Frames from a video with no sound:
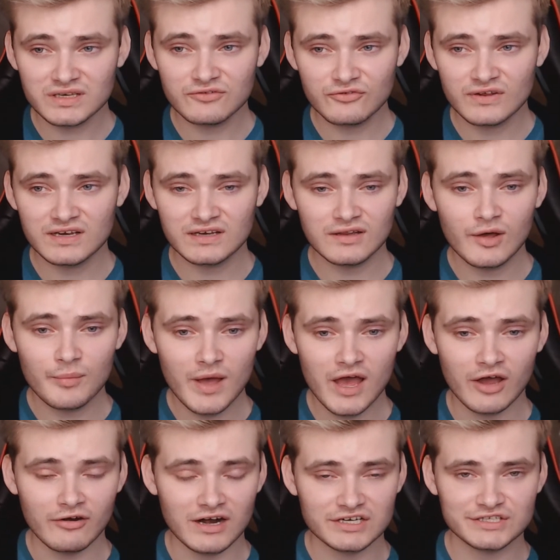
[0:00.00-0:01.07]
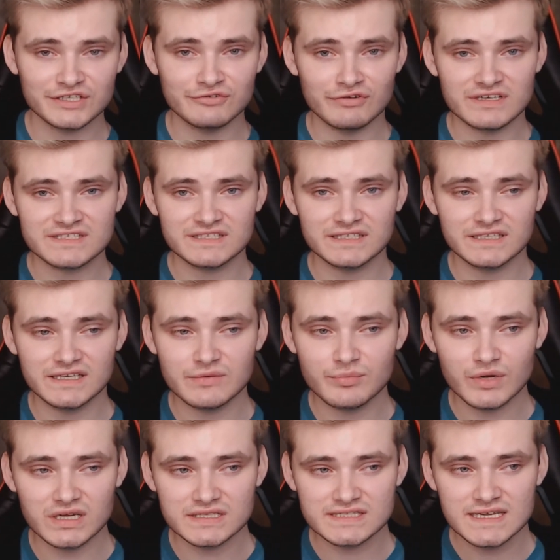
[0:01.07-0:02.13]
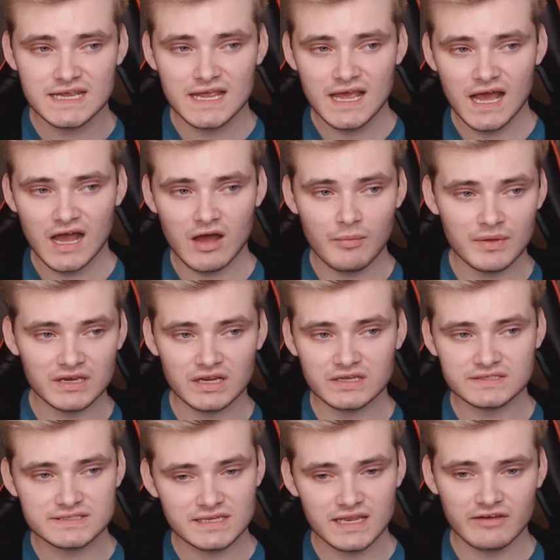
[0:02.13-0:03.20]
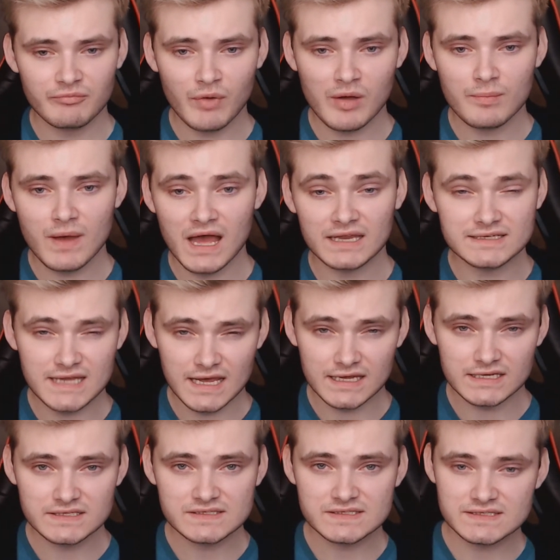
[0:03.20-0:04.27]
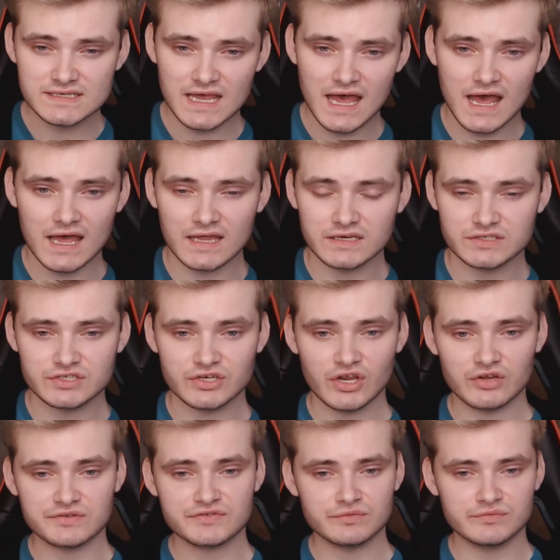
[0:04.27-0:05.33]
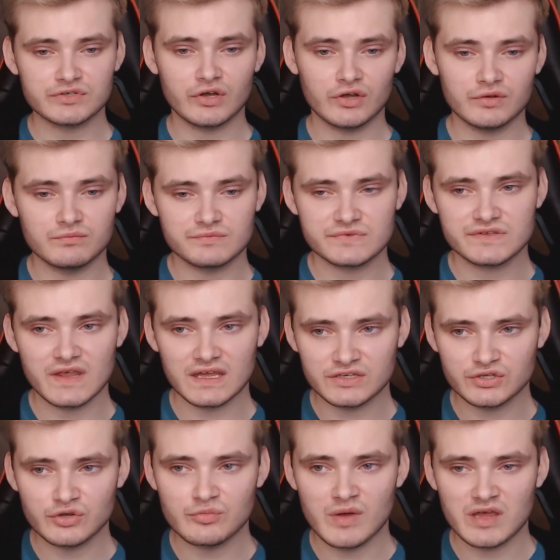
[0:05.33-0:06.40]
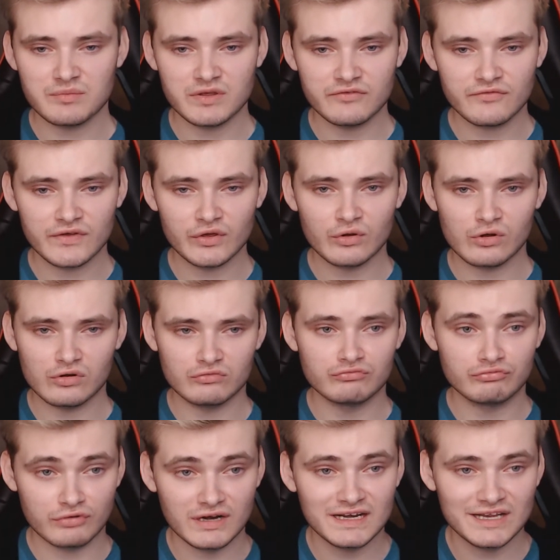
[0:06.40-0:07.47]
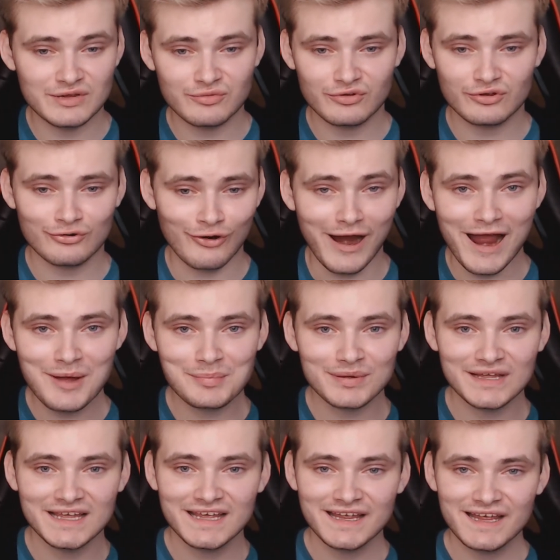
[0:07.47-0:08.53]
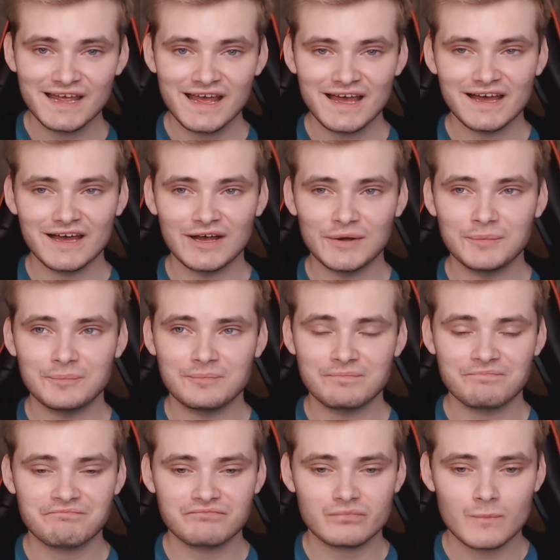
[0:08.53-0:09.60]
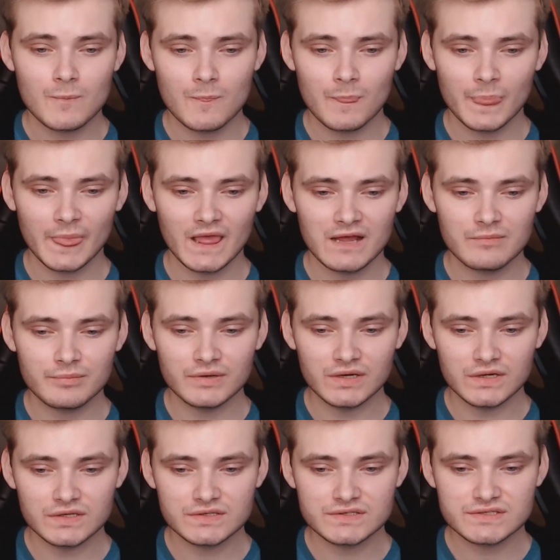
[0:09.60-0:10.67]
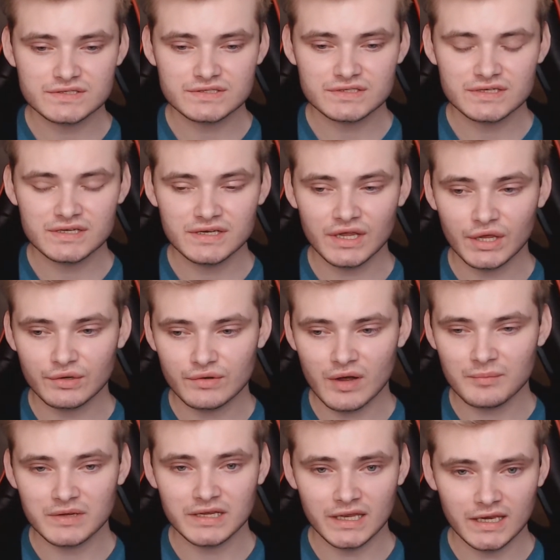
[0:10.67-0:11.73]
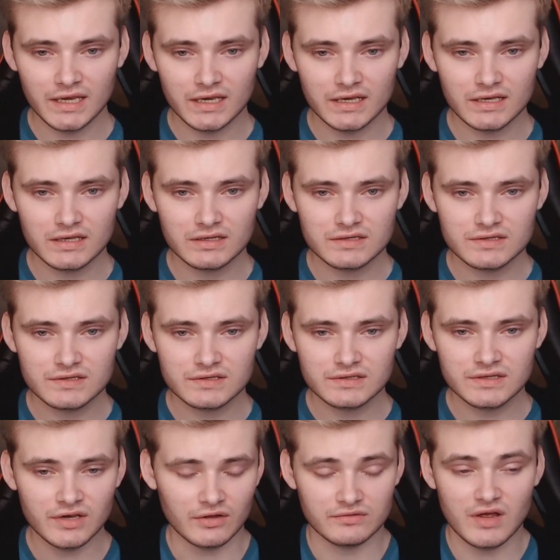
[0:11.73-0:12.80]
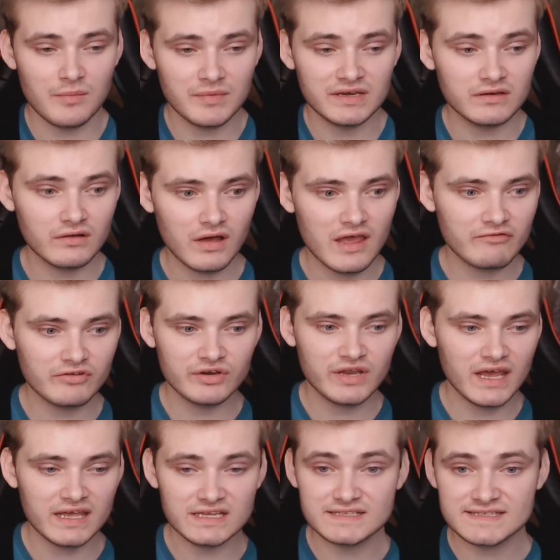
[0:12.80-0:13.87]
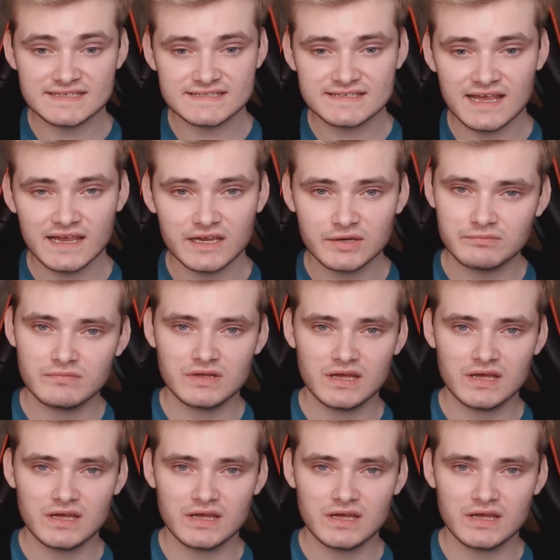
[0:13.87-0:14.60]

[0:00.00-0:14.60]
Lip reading: feeling a lot better actually recently, but I mean I still have my bad days, and sometimes they do make me feel really crap. Um, but I mean, not every day is the same.